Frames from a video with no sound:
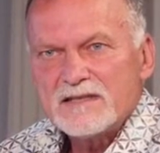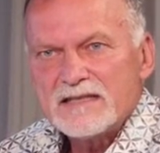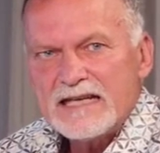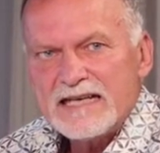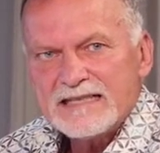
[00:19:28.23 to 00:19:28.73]

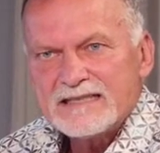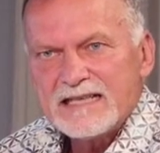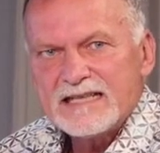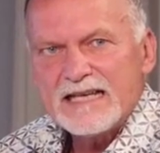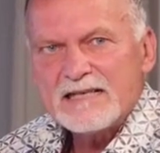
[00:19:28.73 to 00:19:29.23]

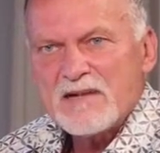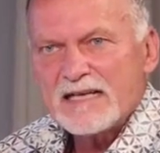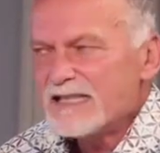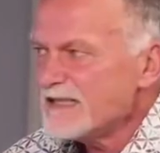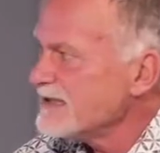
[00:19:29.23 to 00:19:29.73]
electric and
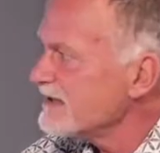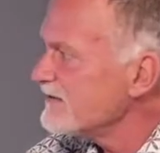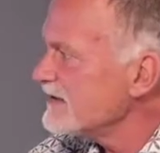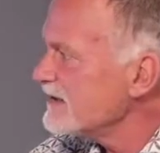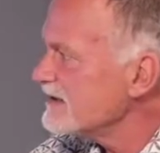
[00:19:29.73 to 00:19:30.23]
magnetic
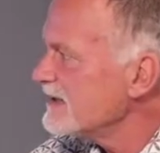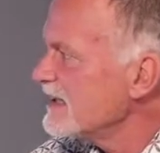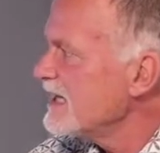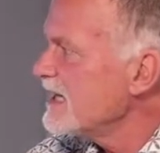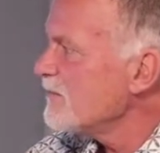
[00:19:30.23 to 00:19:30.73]
fields,
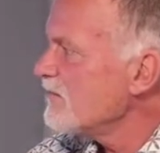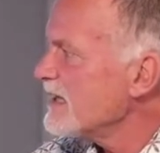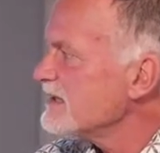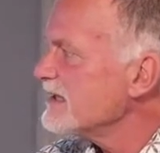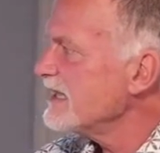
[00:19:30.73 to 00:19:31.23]

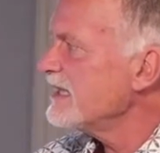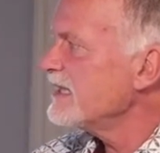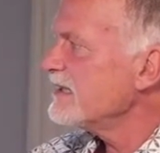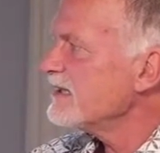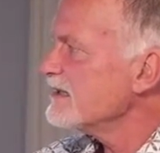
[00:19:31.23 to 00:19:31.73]
but in
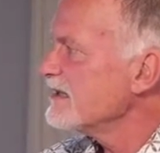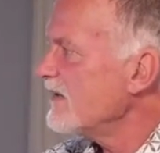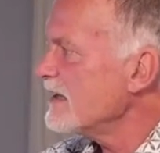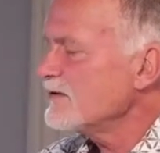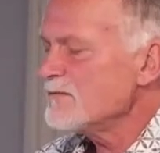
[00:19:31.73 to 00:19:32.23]

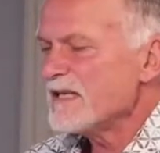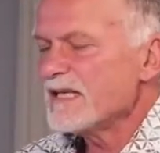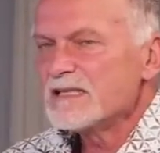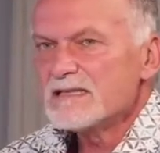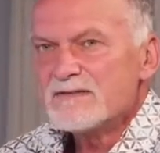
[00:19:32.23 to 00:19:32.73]
quantum
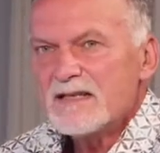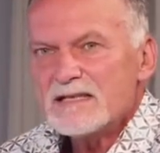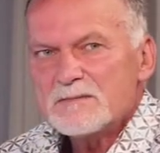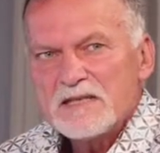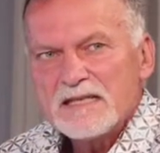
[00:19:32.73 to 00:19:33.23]
mechanics we are
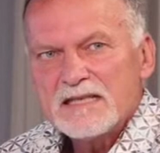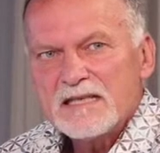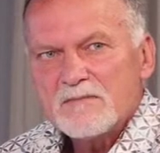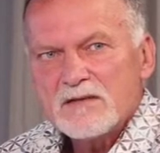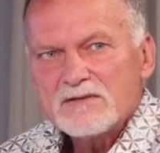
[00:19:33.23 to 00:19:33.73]
speaking
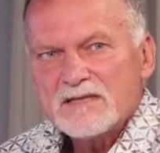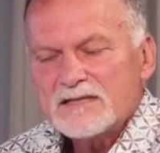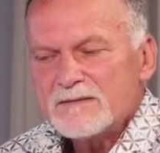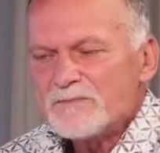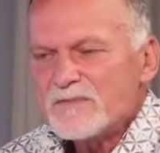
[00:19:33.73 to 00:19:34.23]
about
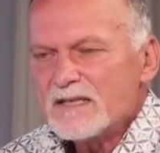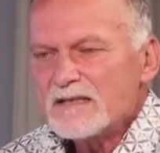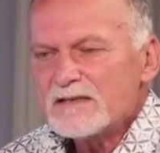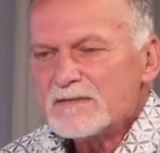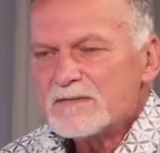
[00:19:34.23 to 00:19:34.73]
the
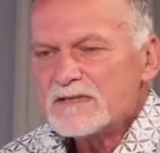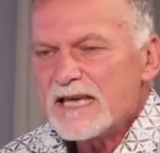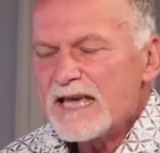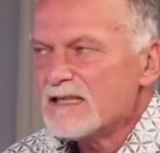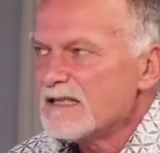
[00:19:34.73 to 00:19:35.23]

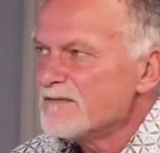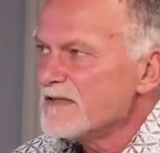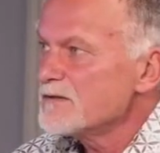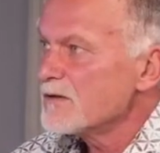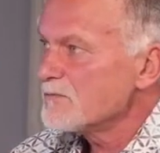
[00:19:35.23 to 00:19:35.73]
scalar and
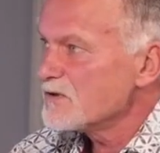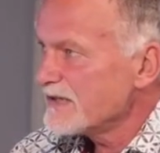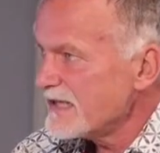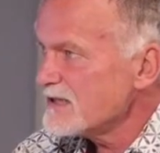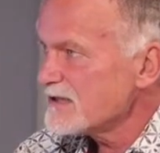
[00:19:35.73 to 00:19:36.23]
vector
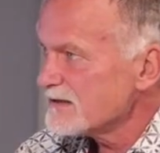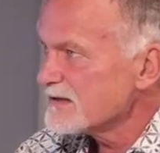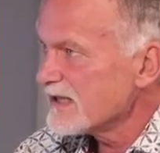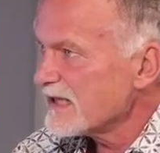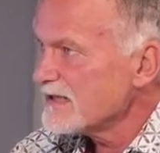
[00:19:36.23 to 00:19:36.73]

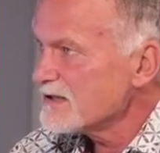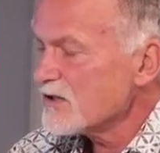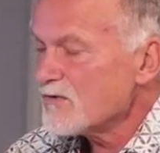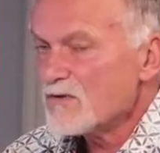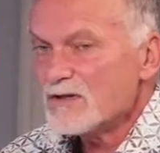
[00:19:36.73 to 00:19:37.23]
potentials, right?
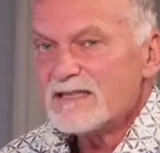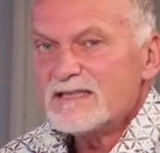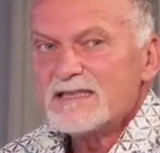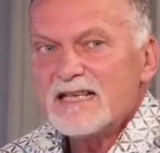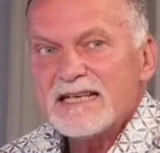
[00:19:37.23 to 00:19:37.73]
So what
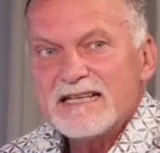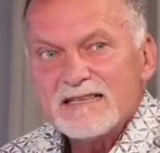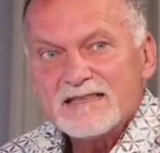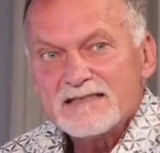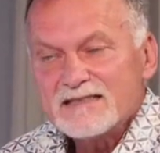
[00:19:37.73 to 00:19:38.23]
is real?